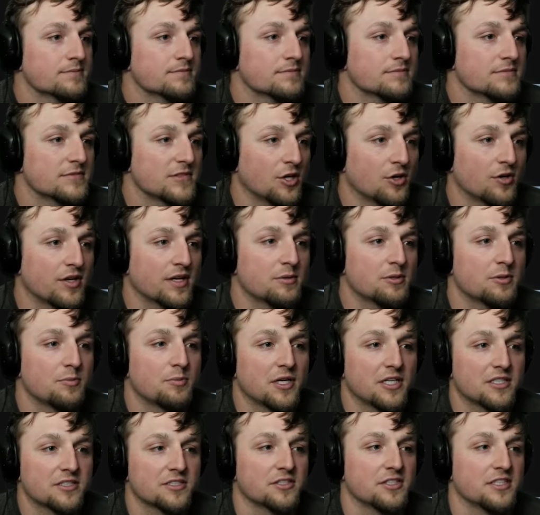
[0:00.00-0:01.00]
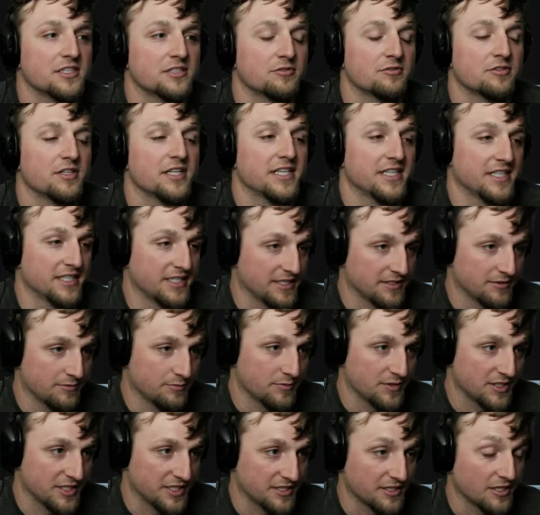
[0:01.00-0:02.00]
The OCaml parser is written in
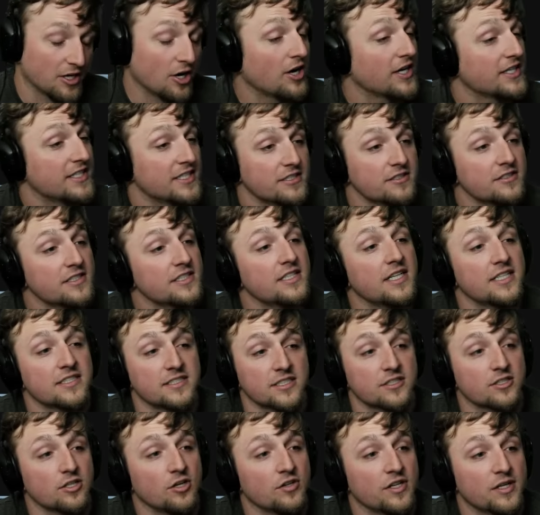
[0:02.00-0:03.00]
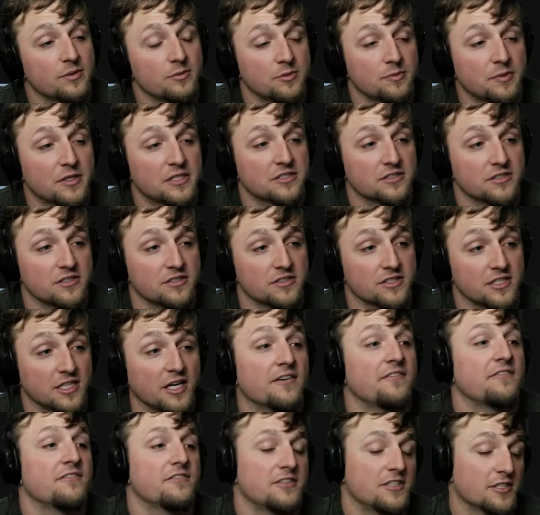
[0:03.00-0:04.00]
Manir. Oh, I didn't realize that the OCaml parser,
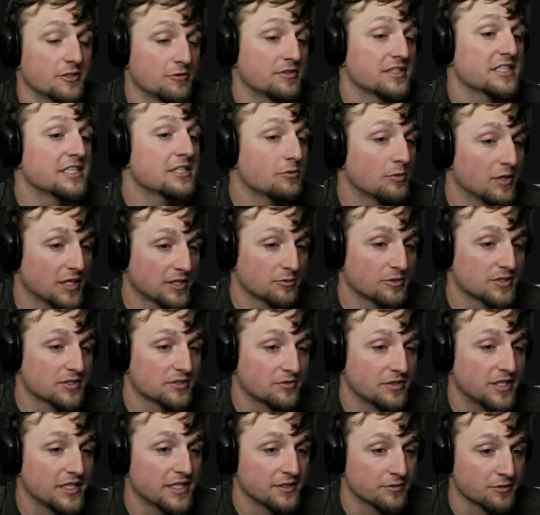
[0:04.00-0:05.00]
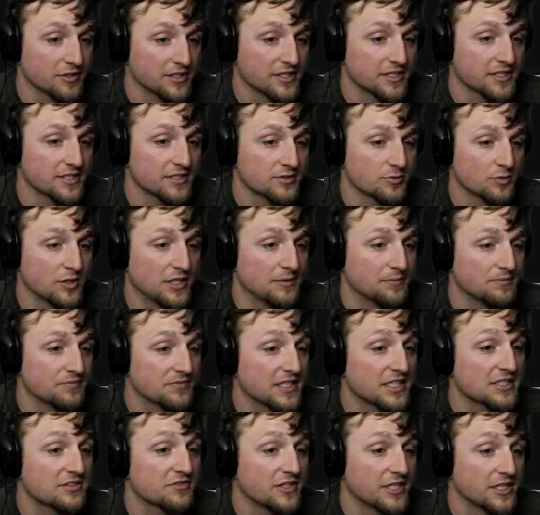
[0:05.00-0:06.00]
the real one, was written with it as well.
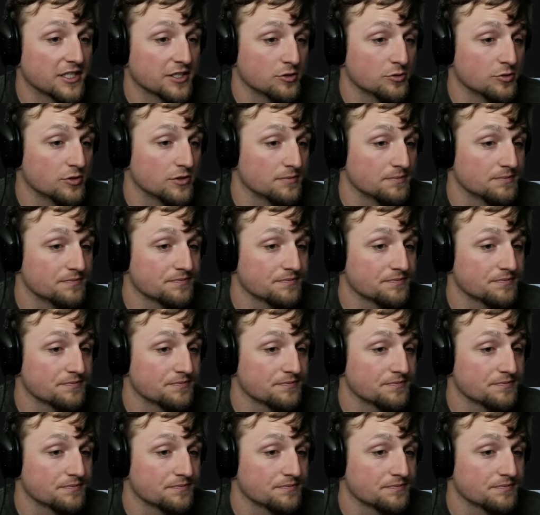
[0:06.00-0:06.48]
That's very cool.